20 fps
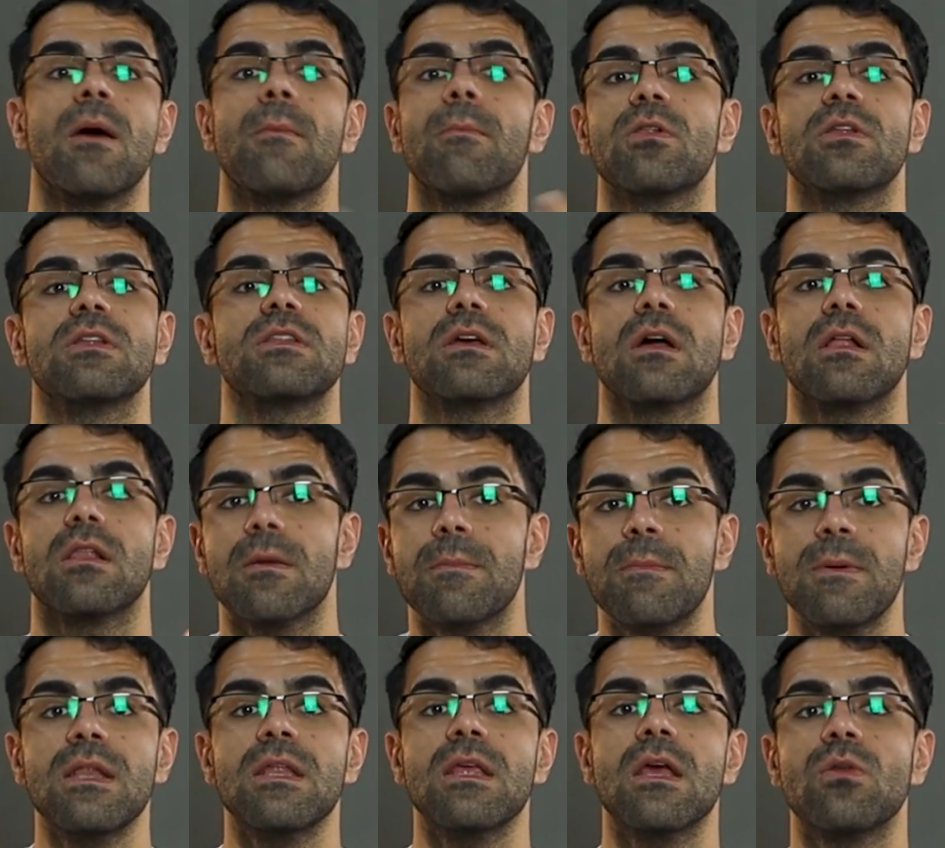political
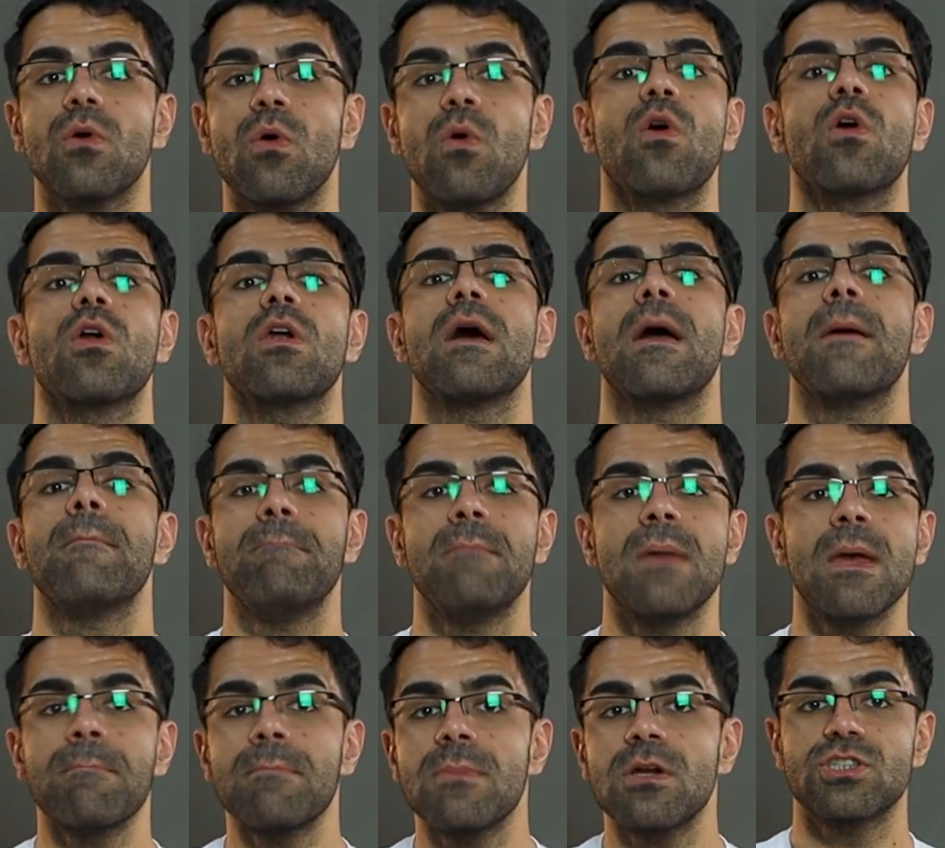opinion, or
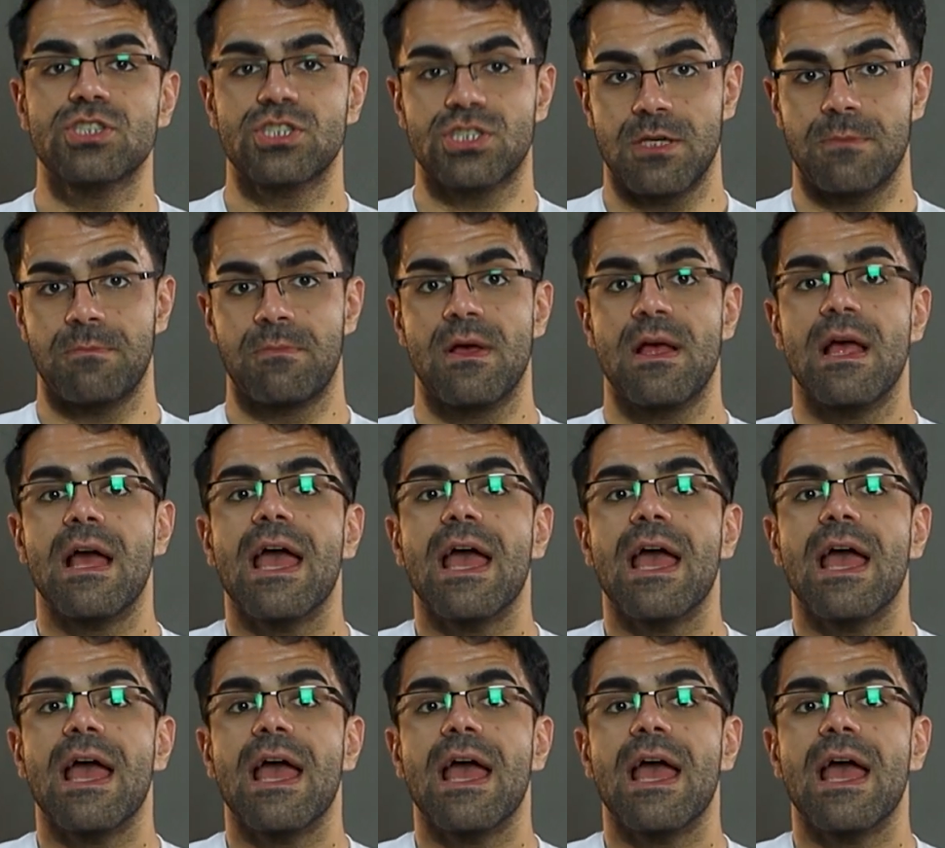membership